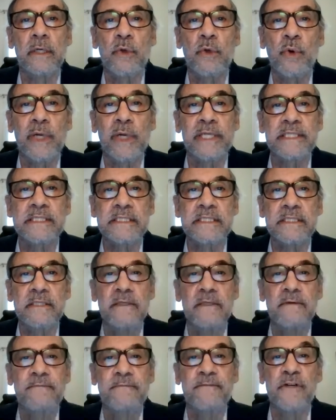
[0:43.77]
quest
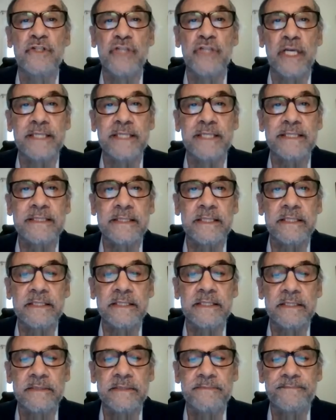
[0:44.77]
for justice.